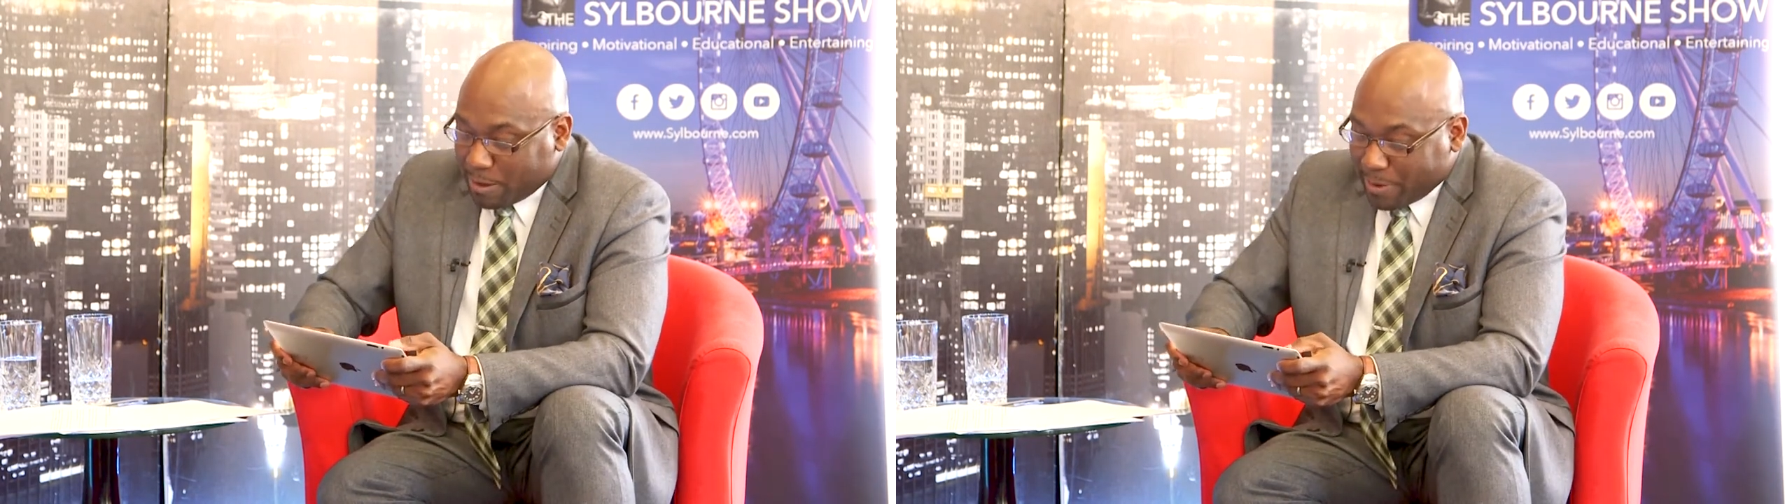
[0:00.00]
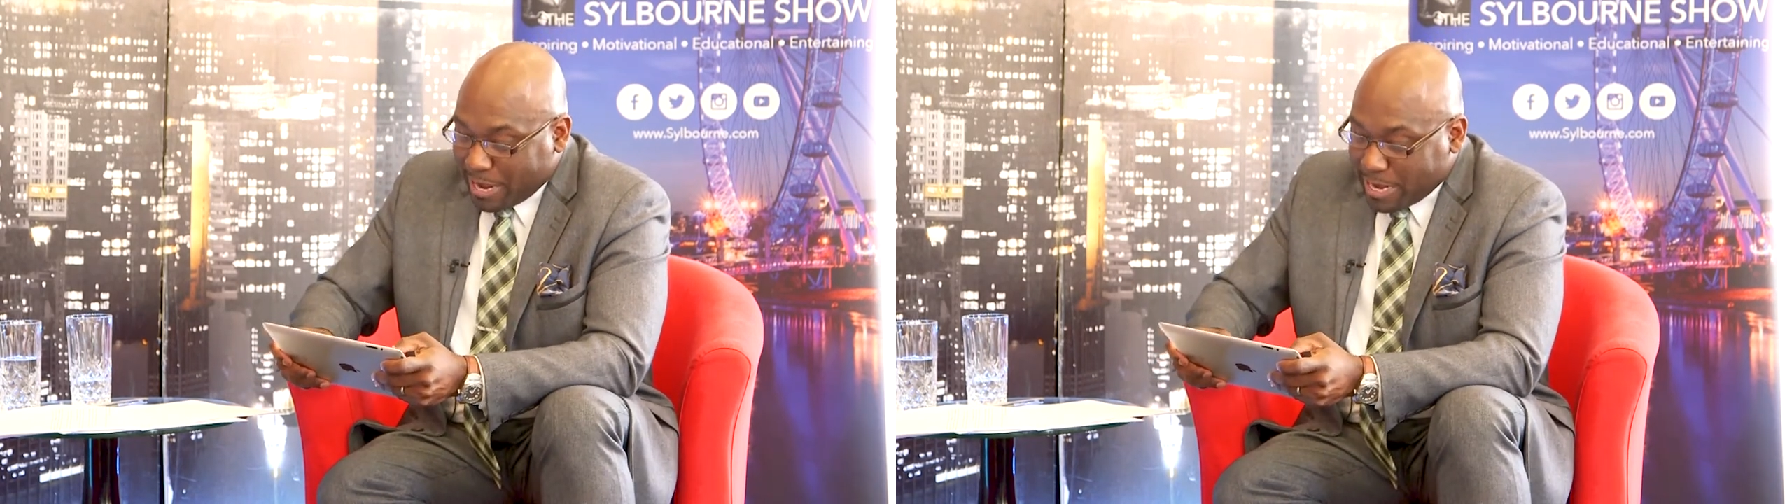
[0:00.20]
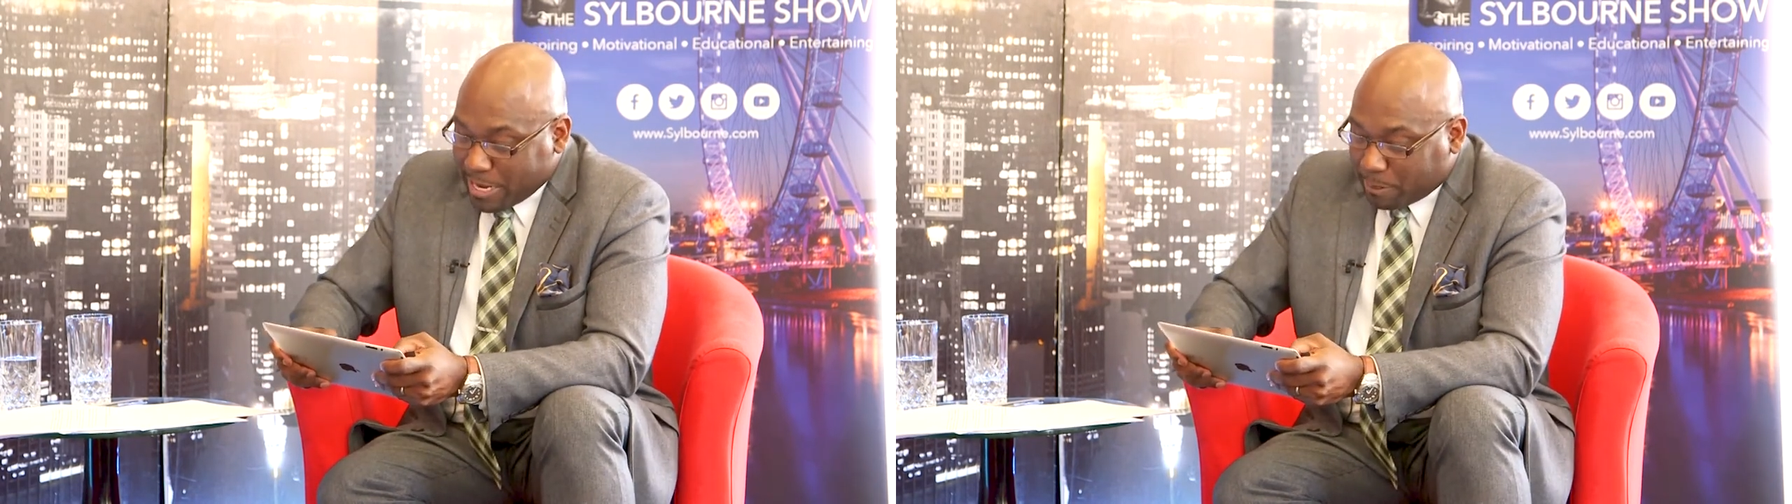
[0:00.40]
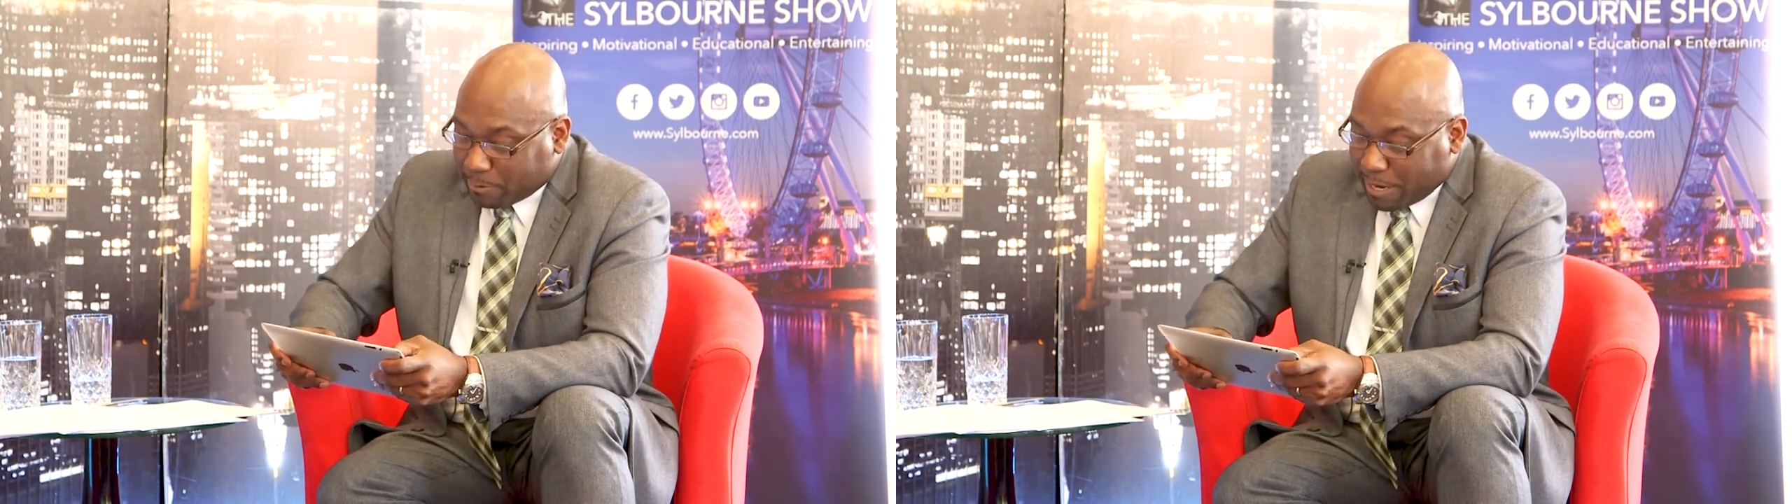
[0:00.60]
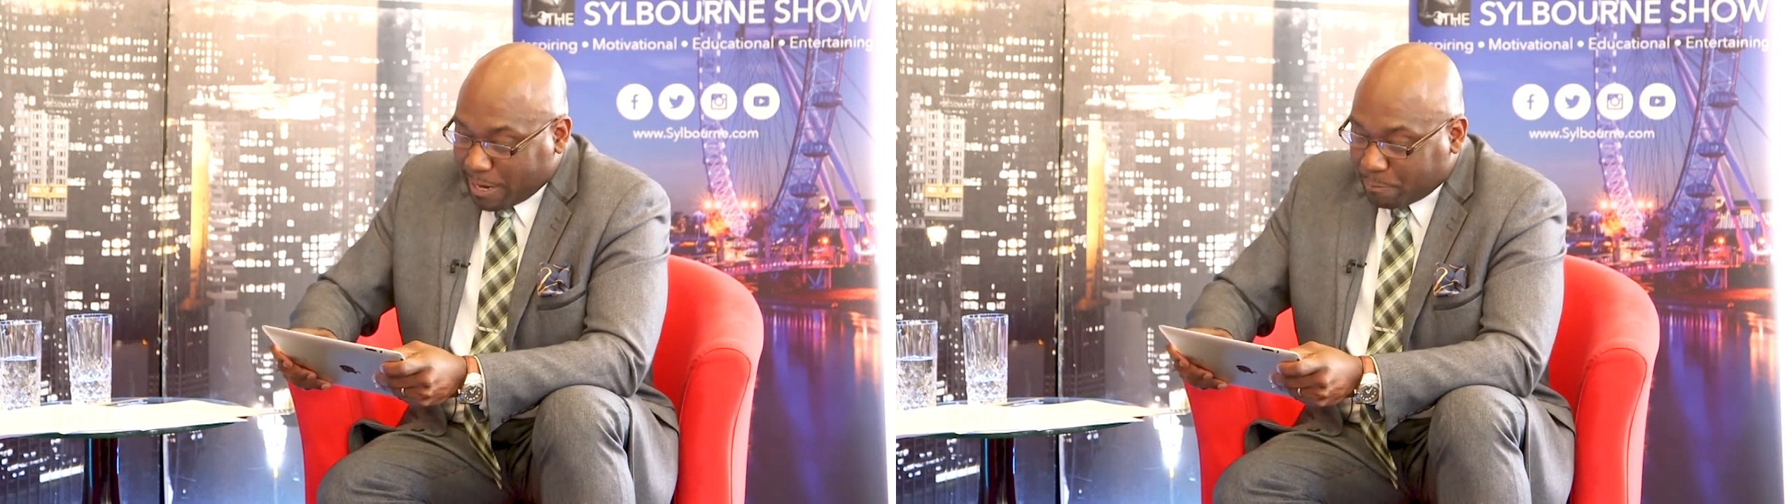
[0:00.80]
But
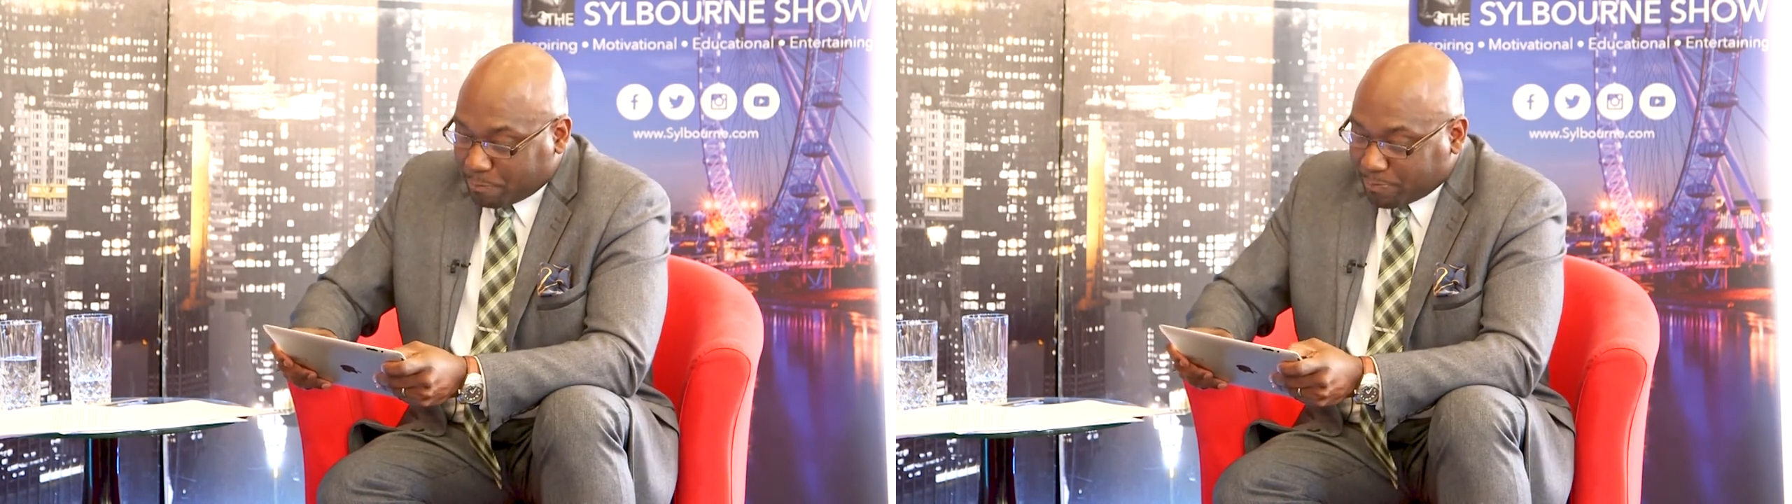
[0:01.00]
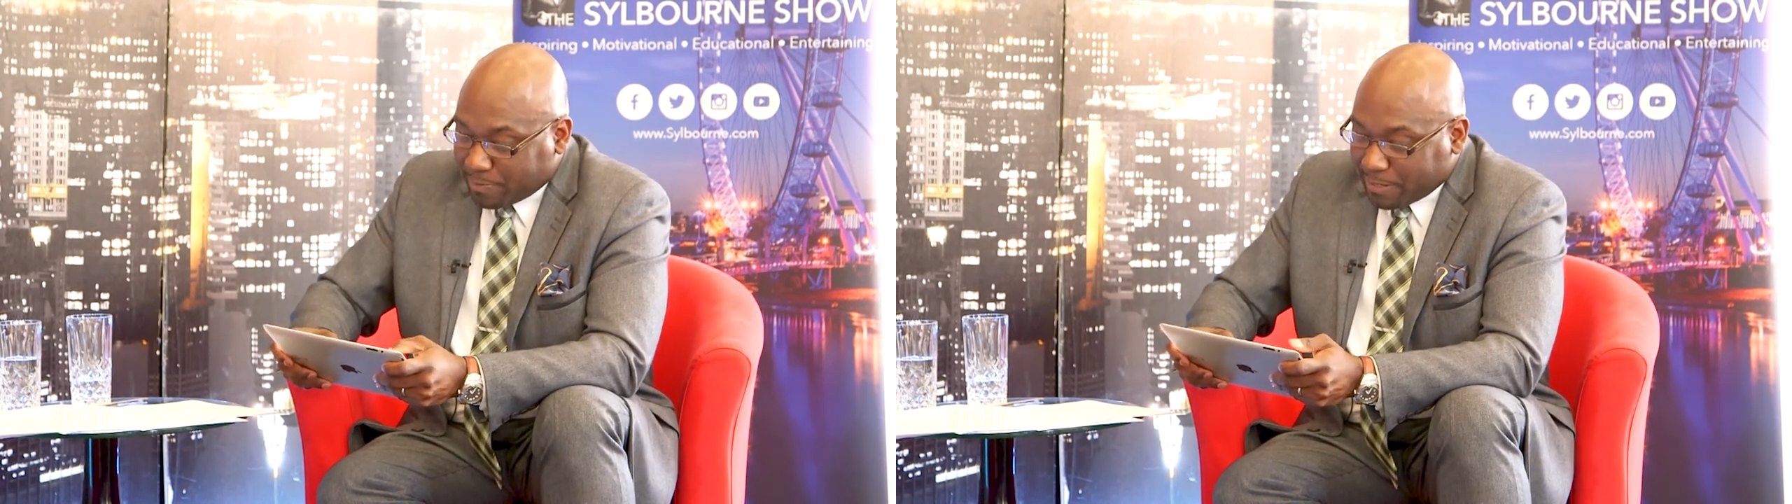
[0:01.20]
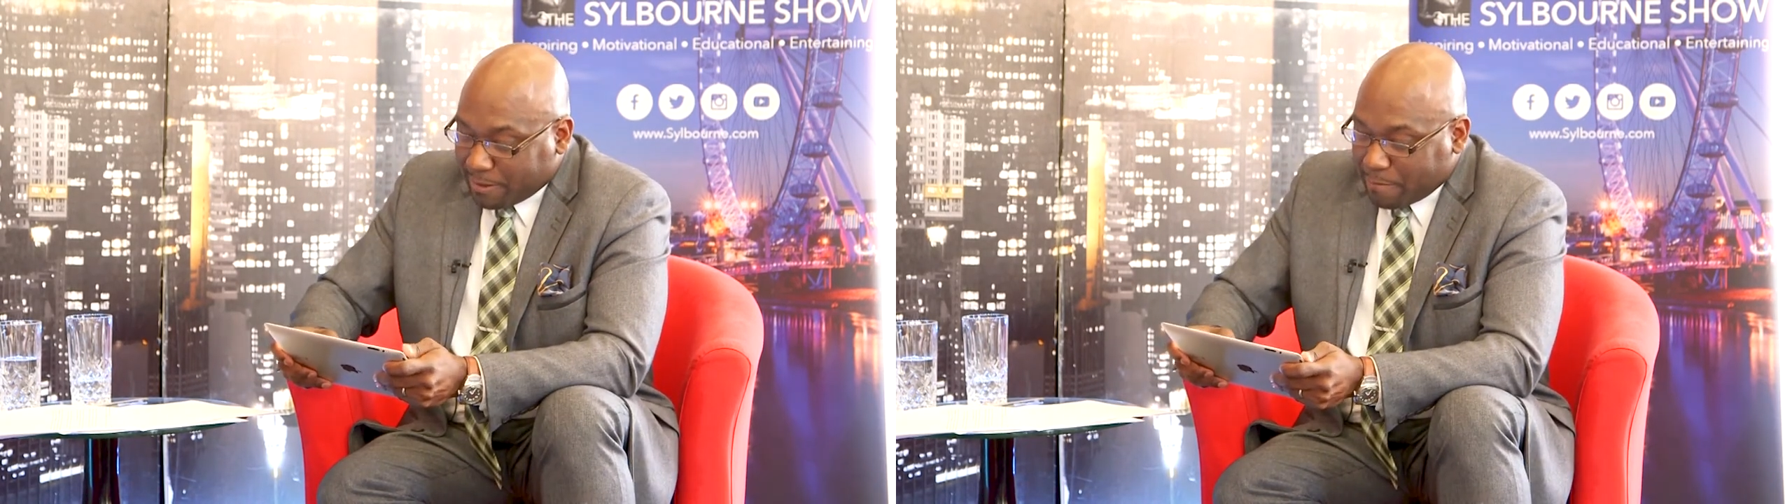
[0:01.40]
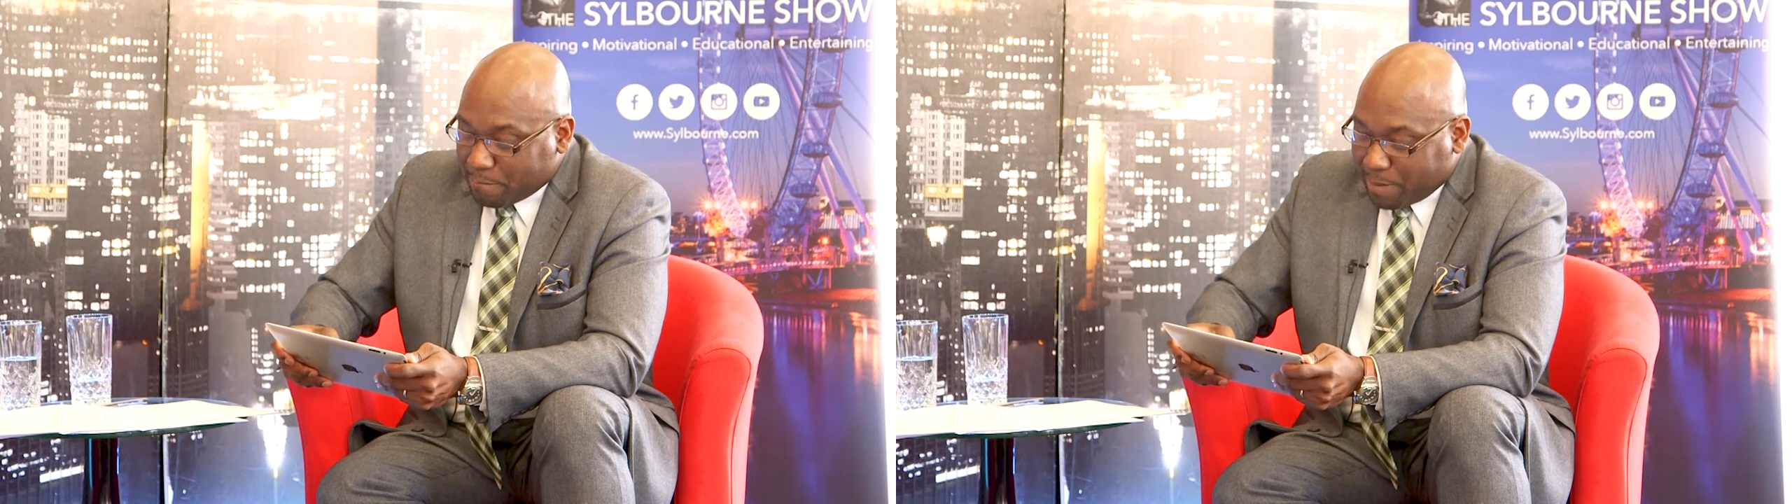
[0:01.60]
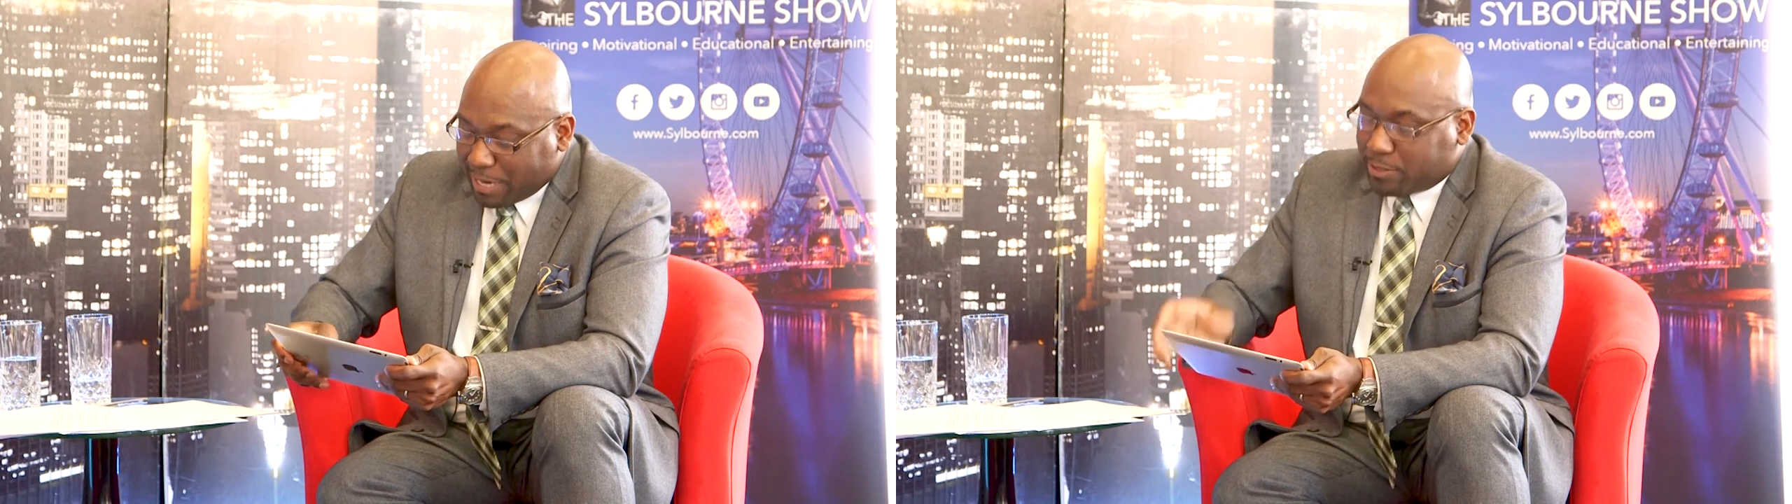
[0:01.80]
anyhow,
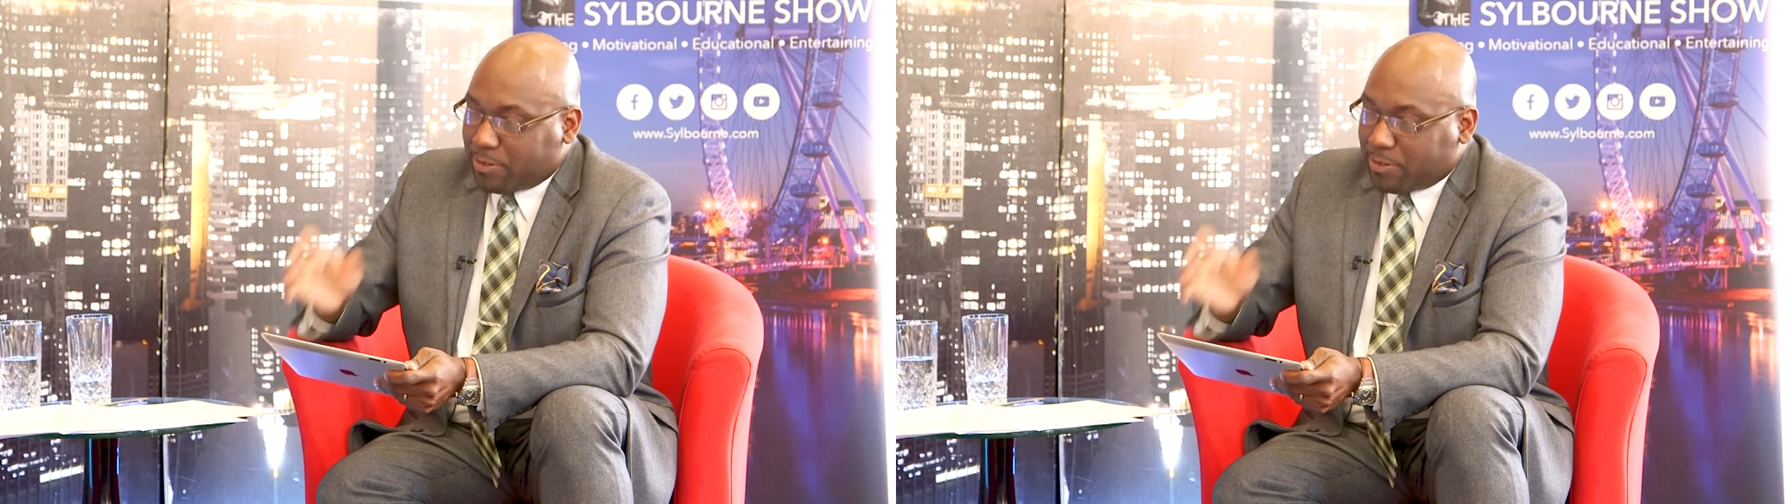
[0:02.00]
back